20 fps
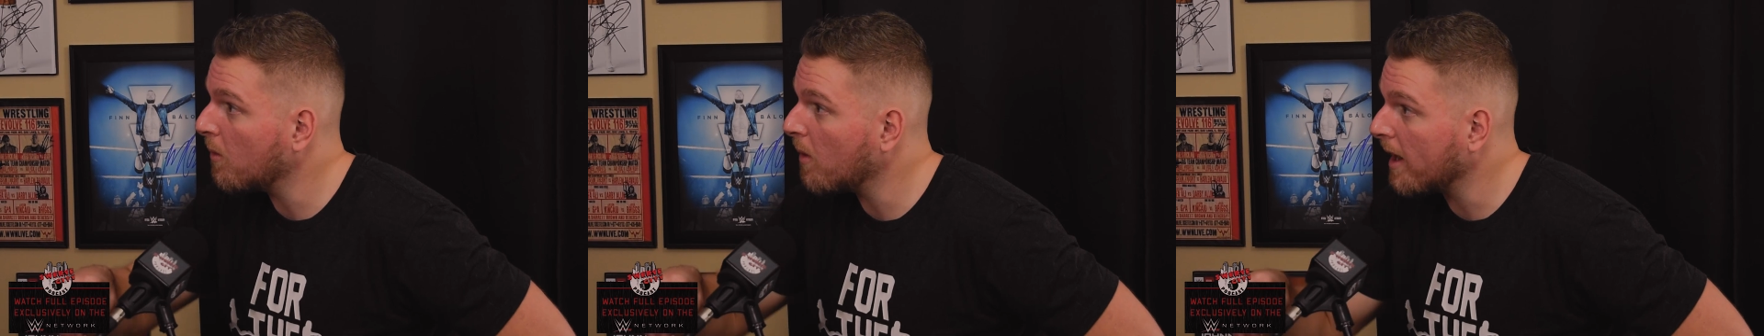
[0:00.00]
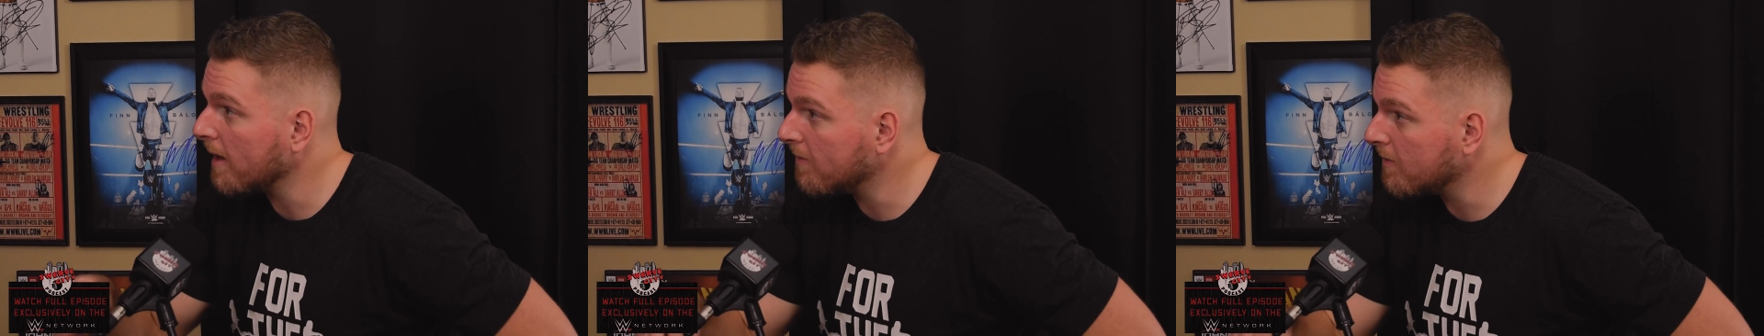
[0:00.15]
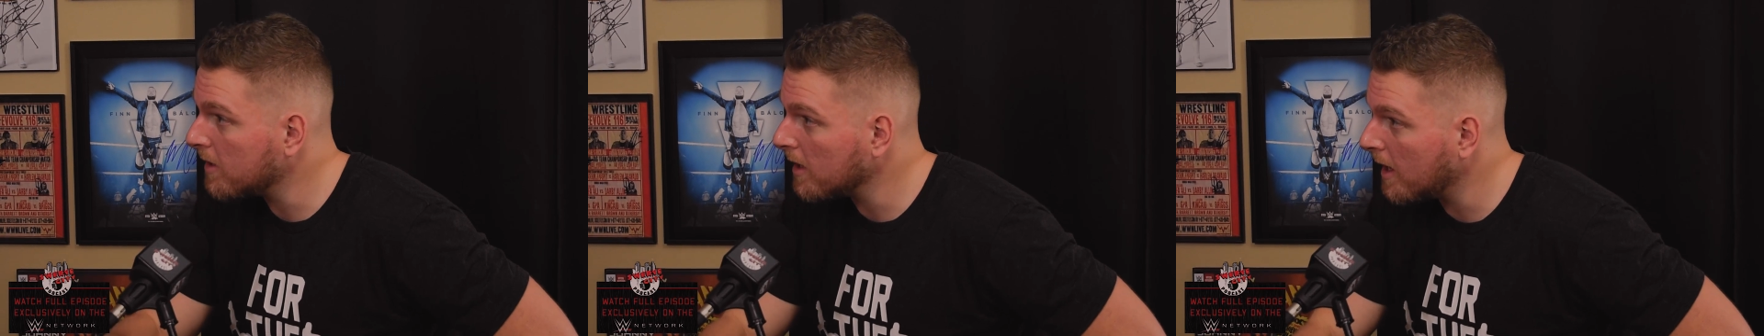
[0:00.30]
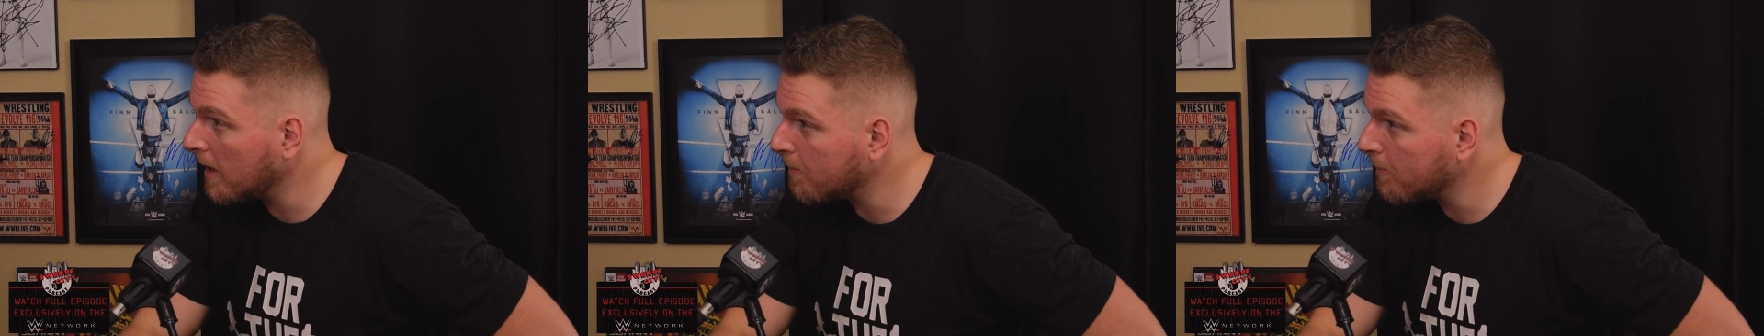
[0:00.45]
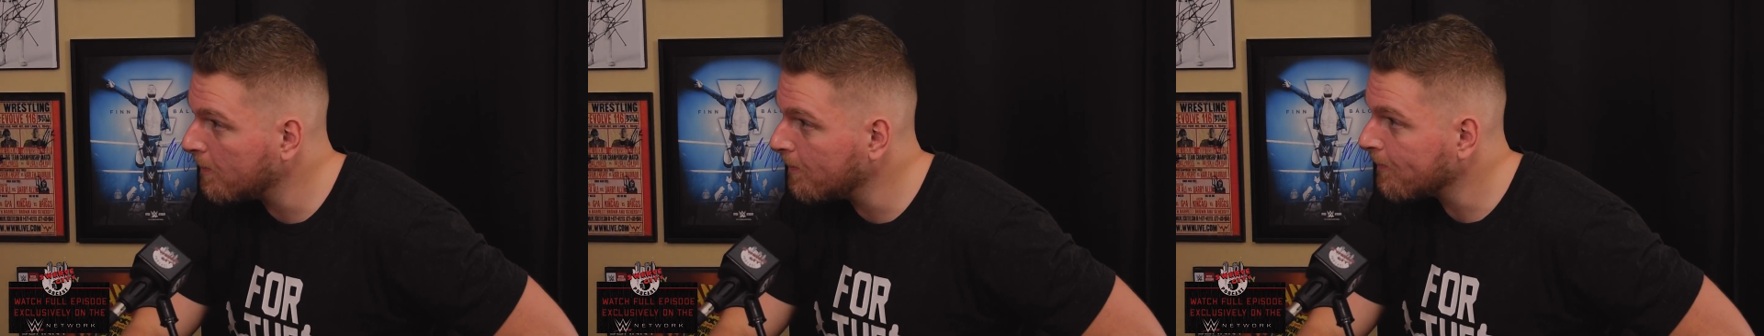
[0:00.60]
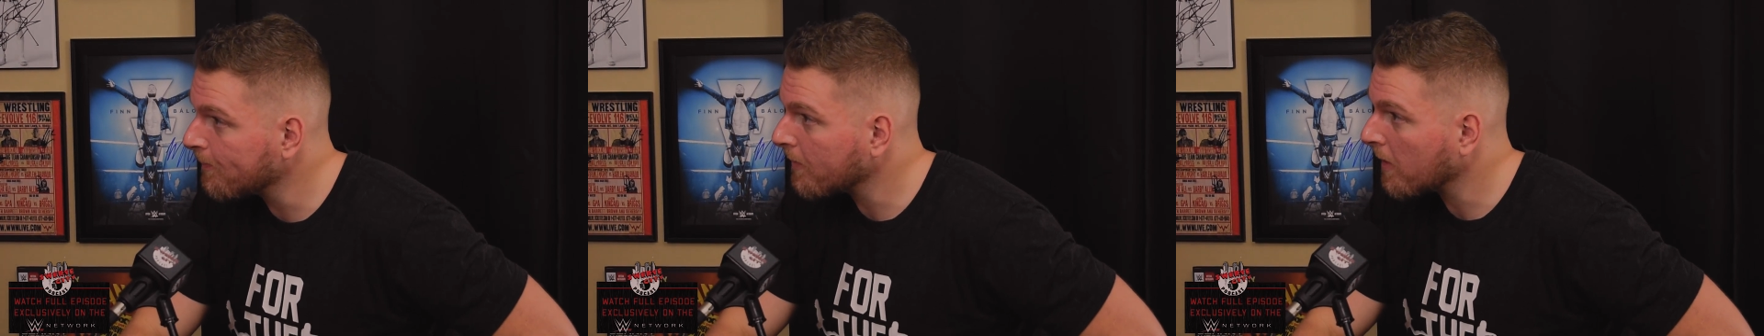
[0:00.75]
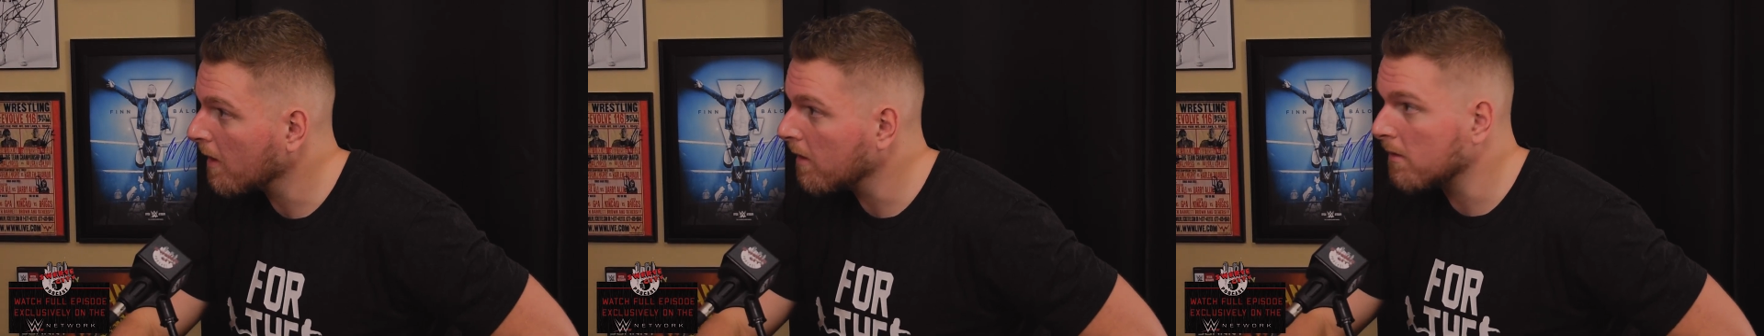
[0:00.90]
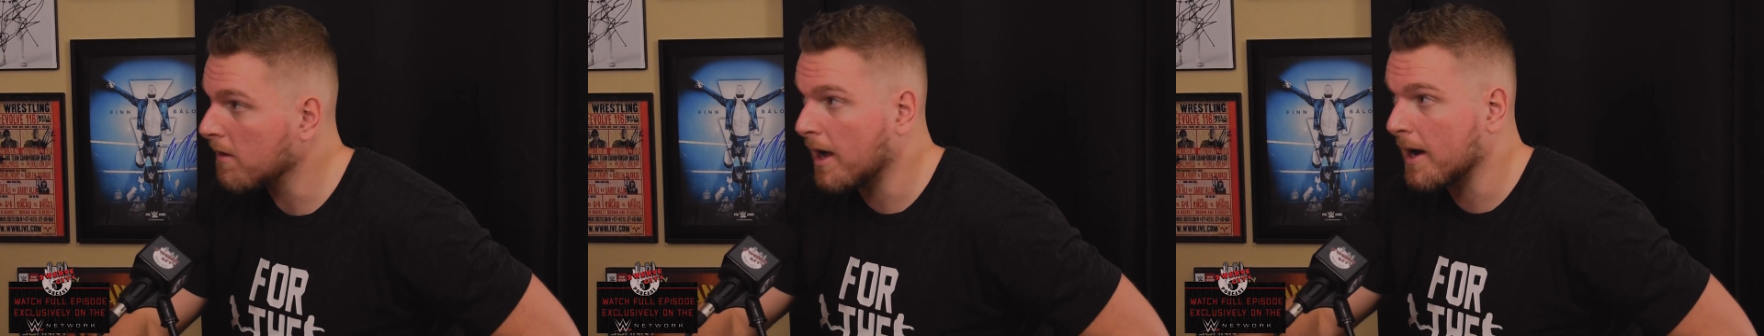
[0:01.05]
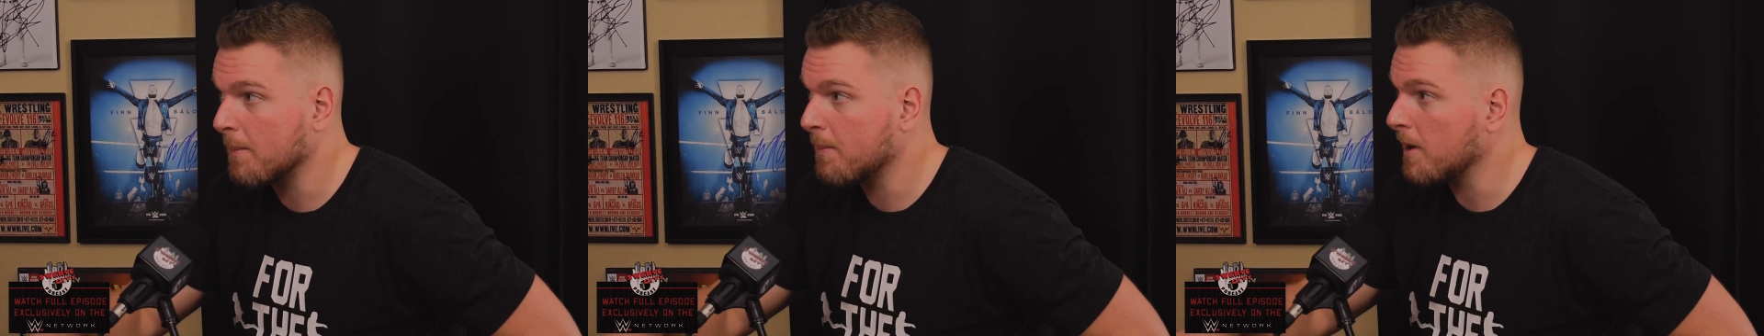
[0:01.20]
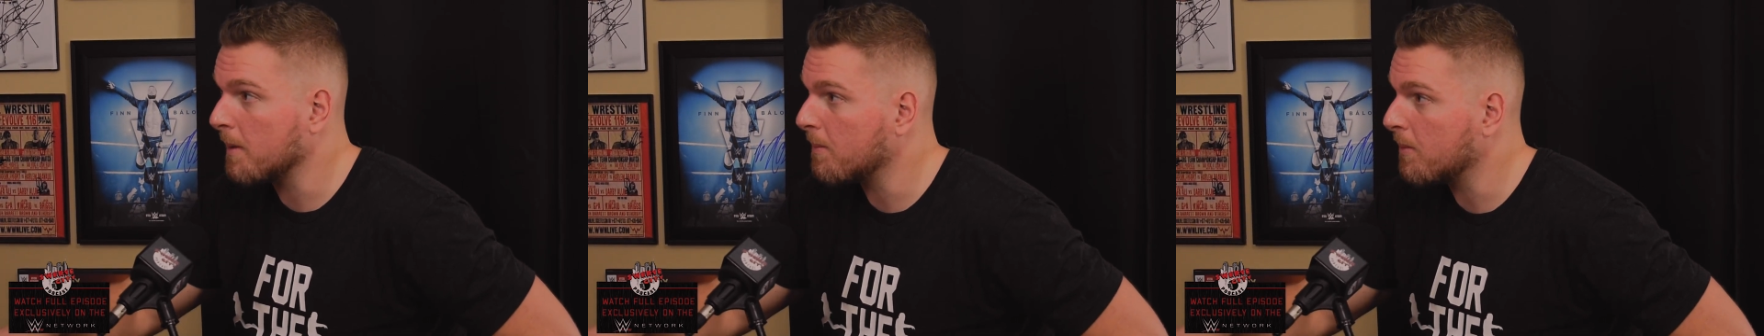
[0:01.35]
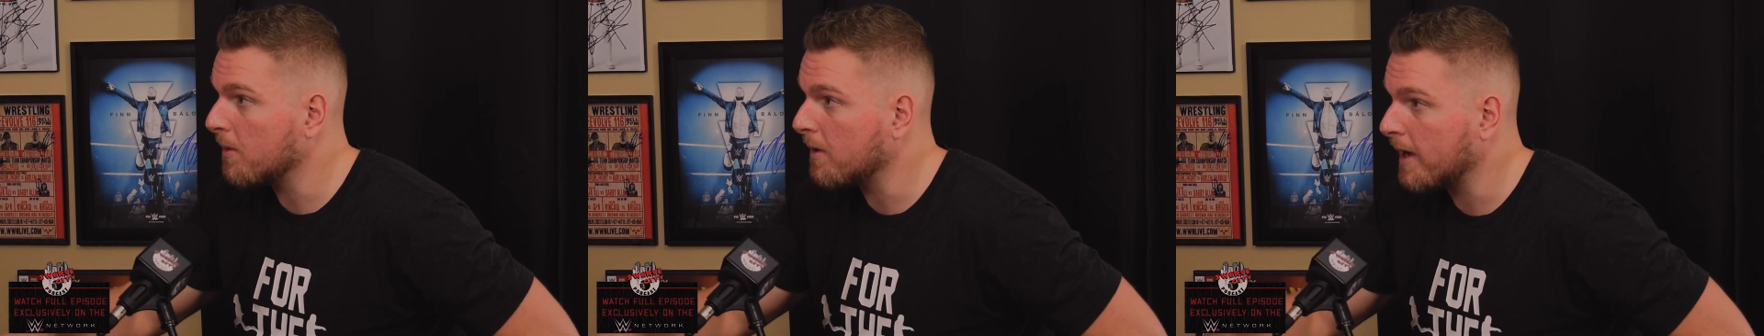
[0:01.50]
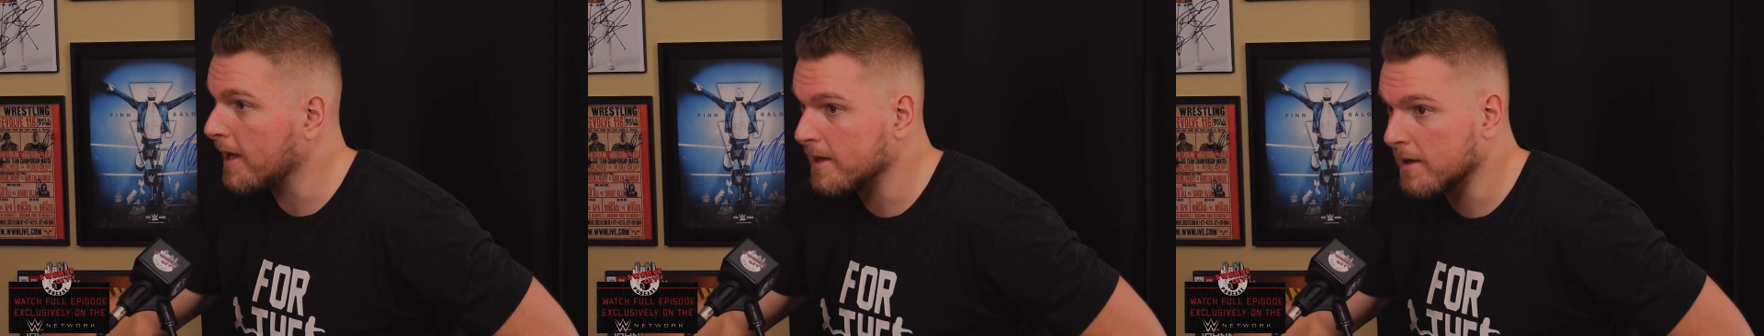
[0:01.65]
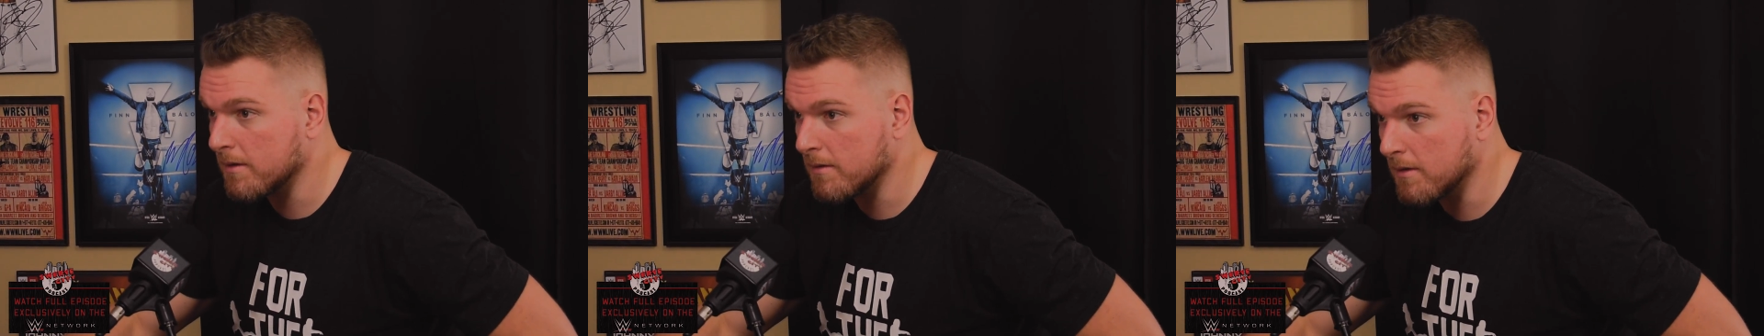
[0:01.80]
wifed up. A lot of people
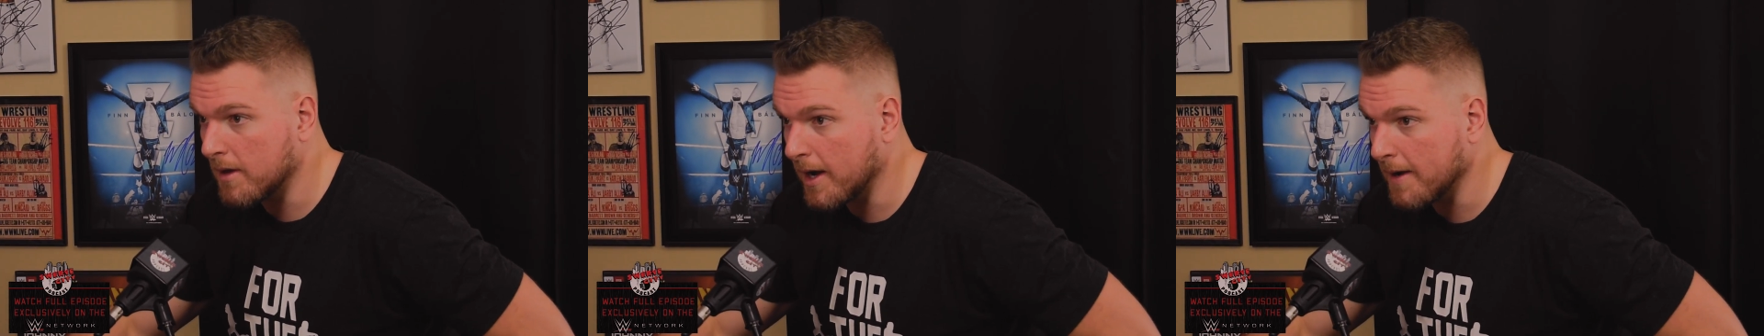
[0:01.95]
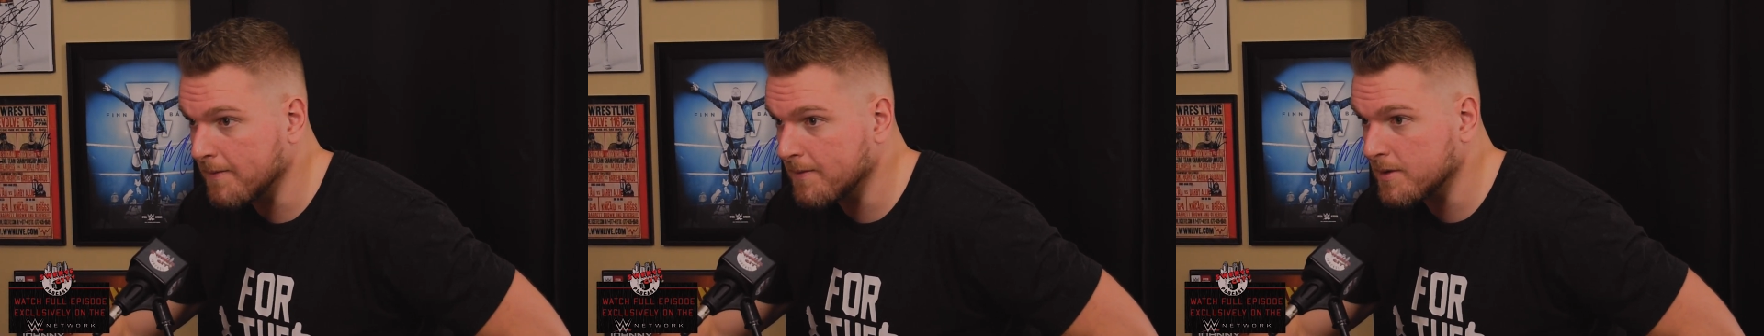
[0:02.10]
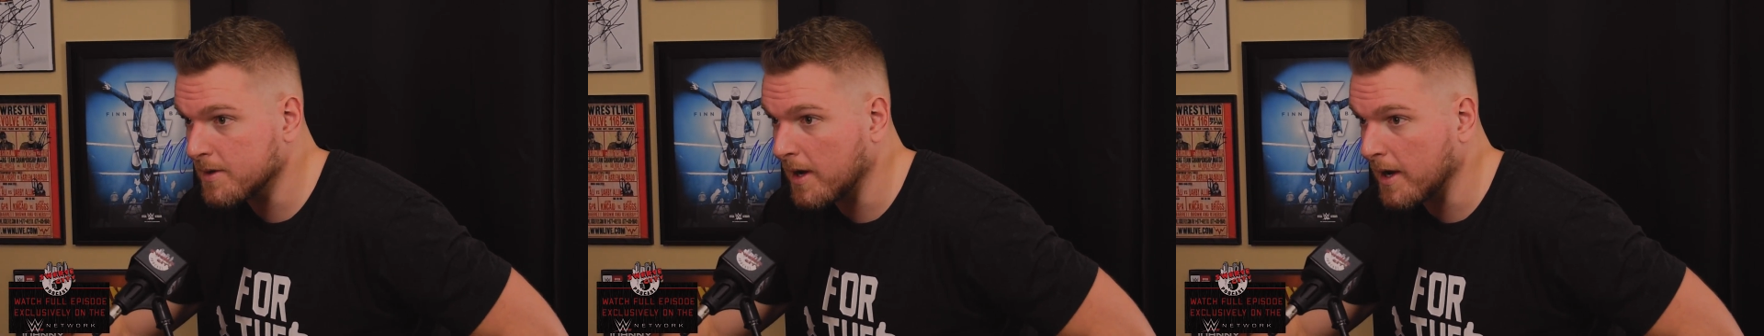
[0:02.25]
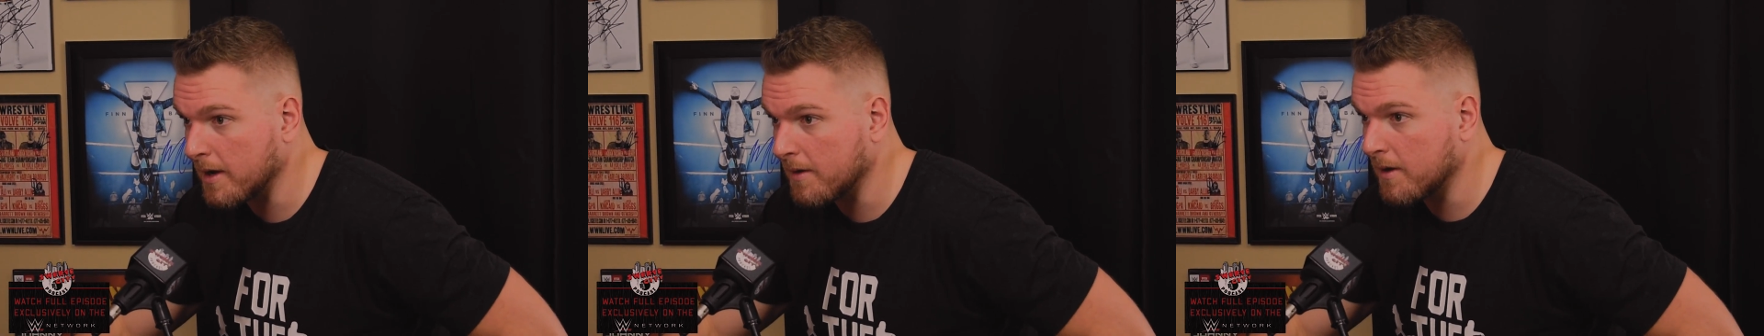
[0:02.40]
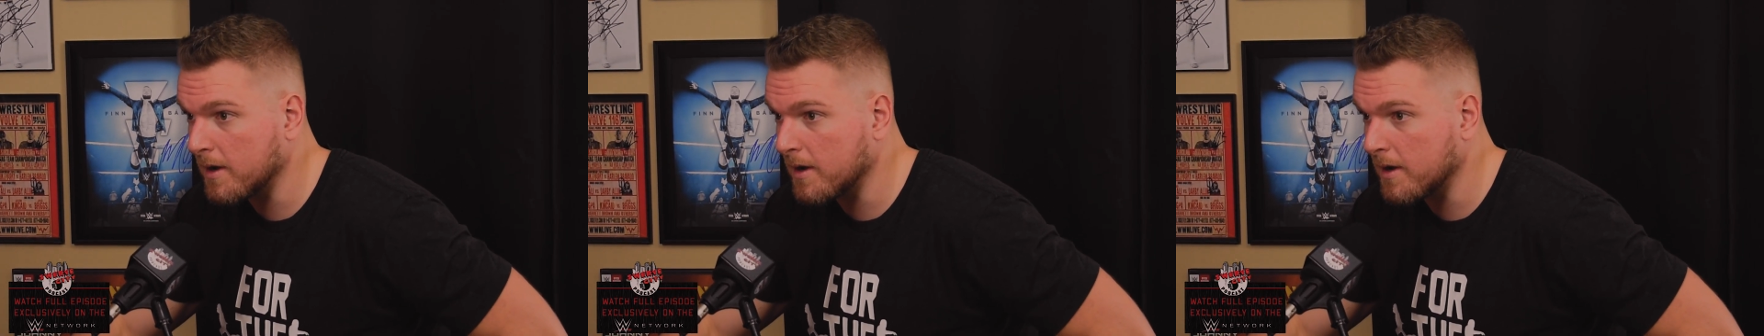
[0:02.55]
had their lives hey,